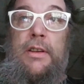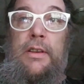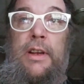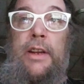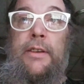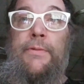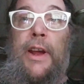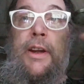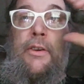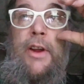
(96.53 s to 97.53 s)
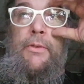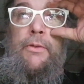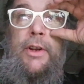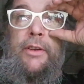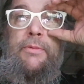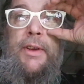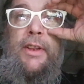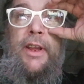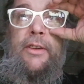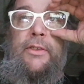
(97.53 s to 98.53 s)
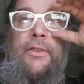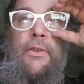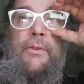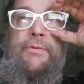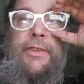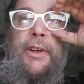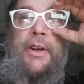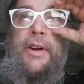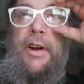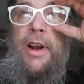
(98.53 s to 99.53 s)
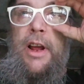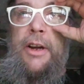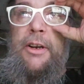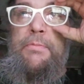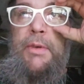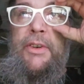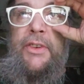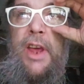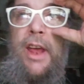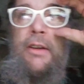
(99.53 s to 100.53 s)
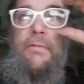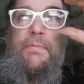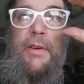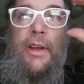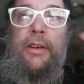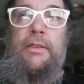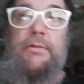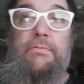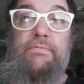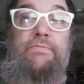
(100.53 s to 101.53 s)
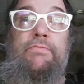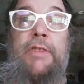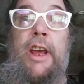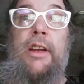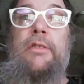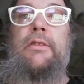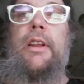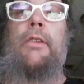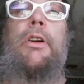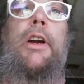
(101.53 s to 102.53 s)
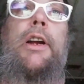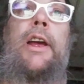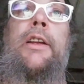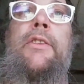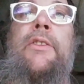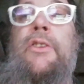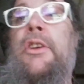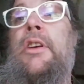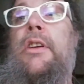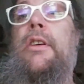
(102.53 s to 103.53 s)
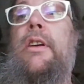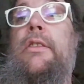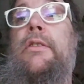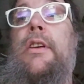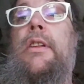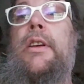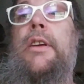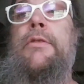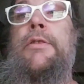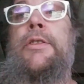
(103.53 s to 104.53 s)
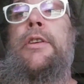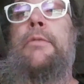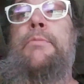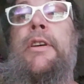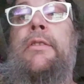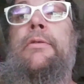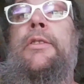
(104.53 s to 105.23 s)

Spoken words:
Had to find the right ones. My lenses don't fit in there 100%, but hey, they work. I can see. That's all I give a shit about.